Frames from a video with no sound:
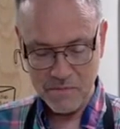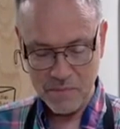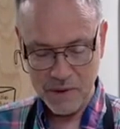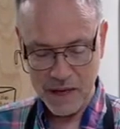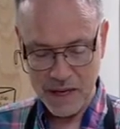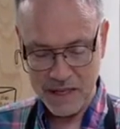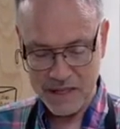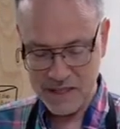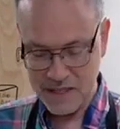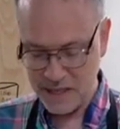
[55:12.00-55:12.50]

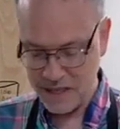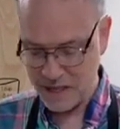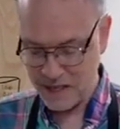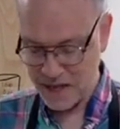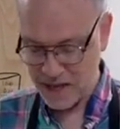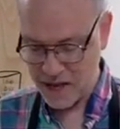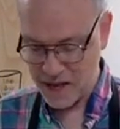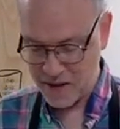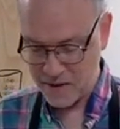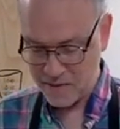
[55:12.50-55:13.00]
but
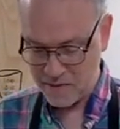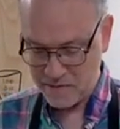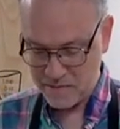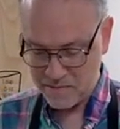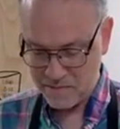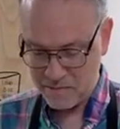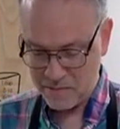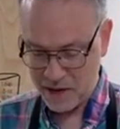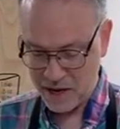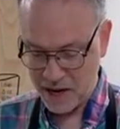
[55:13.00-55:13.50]

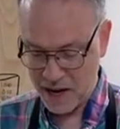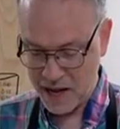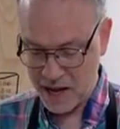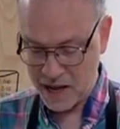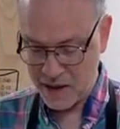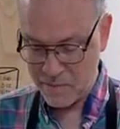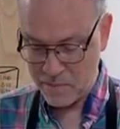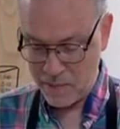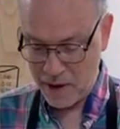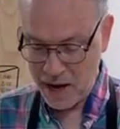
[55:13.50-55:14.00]
I
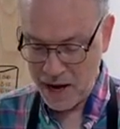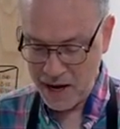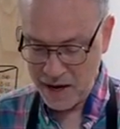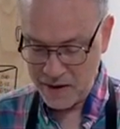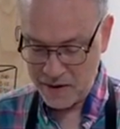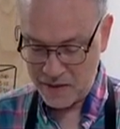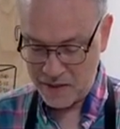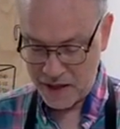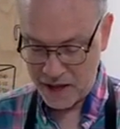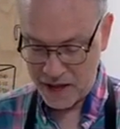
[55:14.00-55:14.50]

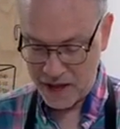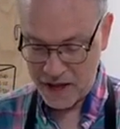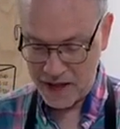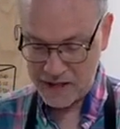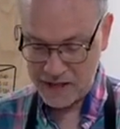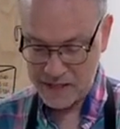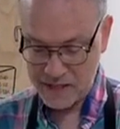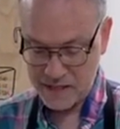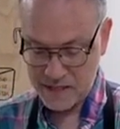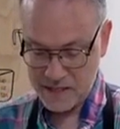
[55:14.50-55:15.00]
admire
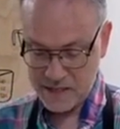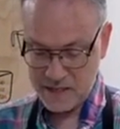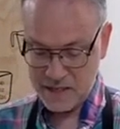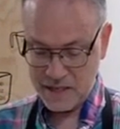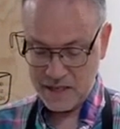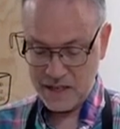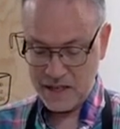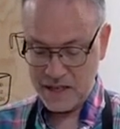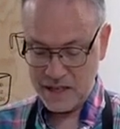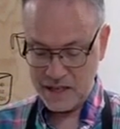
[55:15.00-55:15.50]
that.
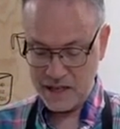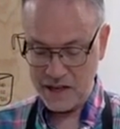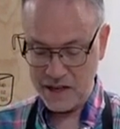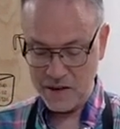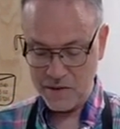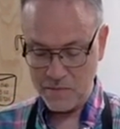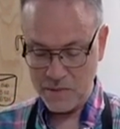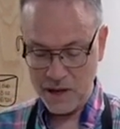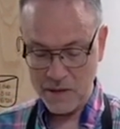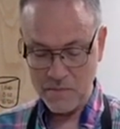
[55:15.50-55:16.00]

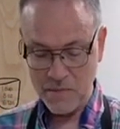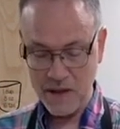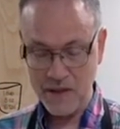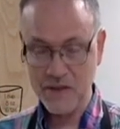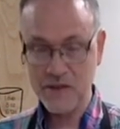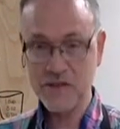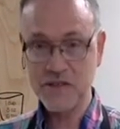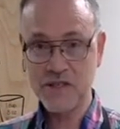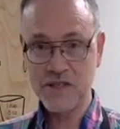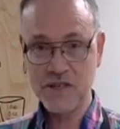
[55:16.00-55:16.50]
My
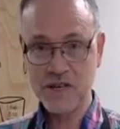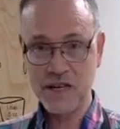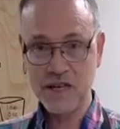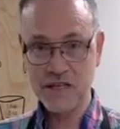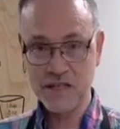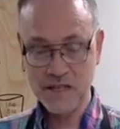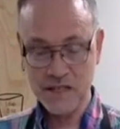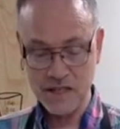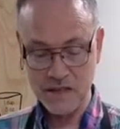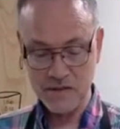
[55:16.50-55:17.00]
mother
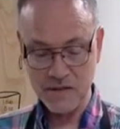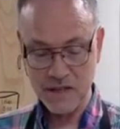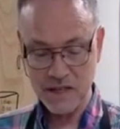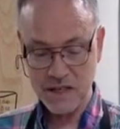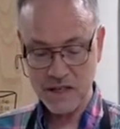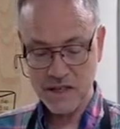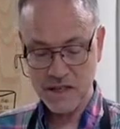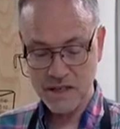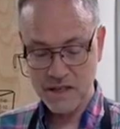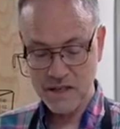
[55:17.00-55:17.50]
stuck to it.